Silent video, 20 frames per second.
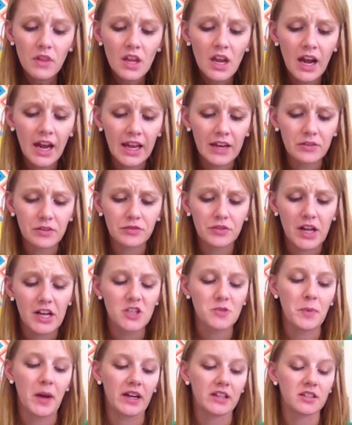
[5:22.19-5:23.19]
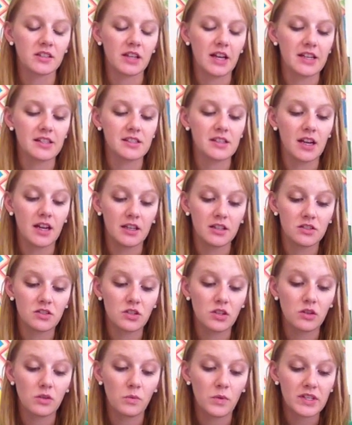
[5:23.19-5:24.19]
I have a flashback to last night,
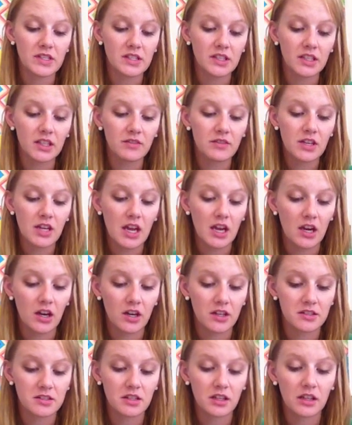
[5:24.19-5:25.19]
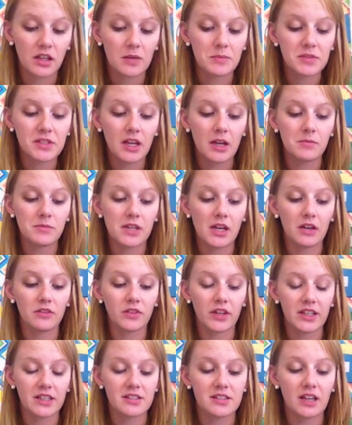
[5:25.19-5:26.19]
to the whistling of the air as the clubs came down
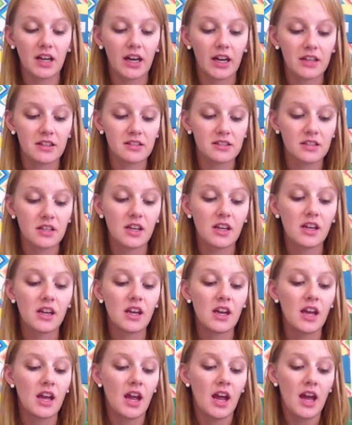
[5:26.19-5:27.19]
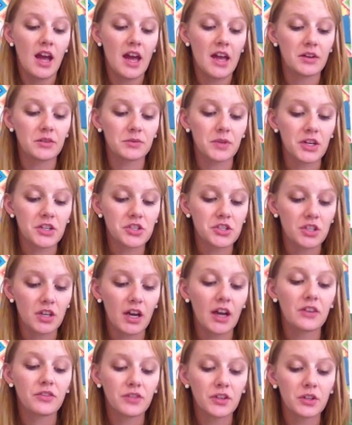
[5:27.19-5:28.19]
like scythes, and
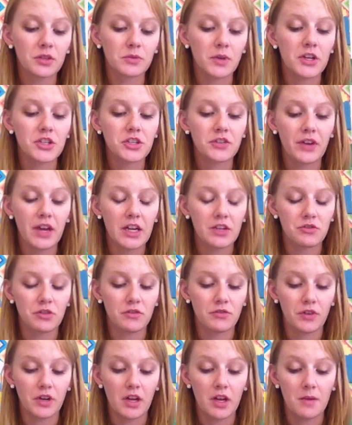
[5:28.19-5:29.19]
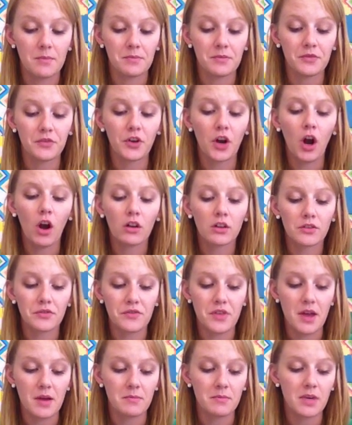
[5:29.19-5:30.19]
I feel a rush of hatred for him, for all
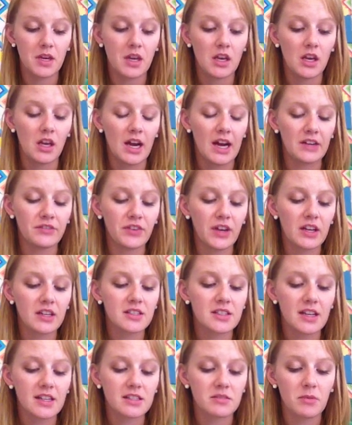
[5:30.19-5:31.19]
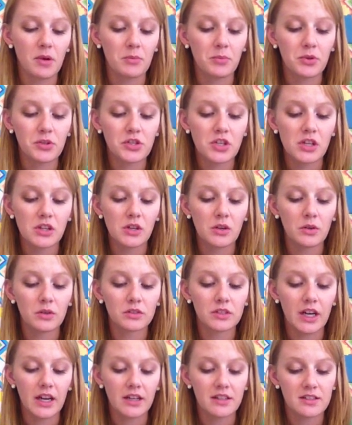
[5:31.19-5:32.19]
of them. I fantasize about pushing the
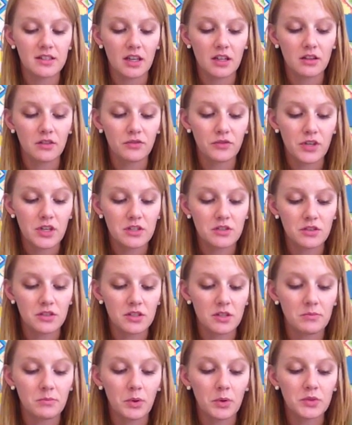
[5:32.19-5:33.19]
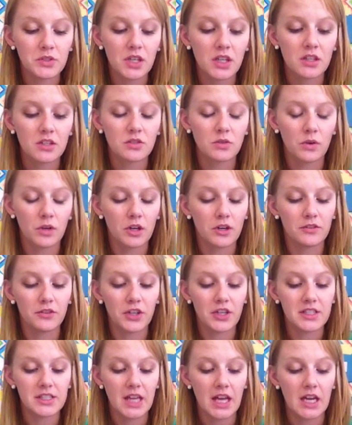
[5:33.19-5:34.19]
old guy inside the freezers and bolting the door
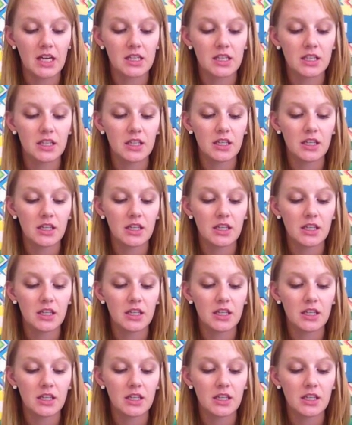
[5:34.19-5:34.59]
over his head.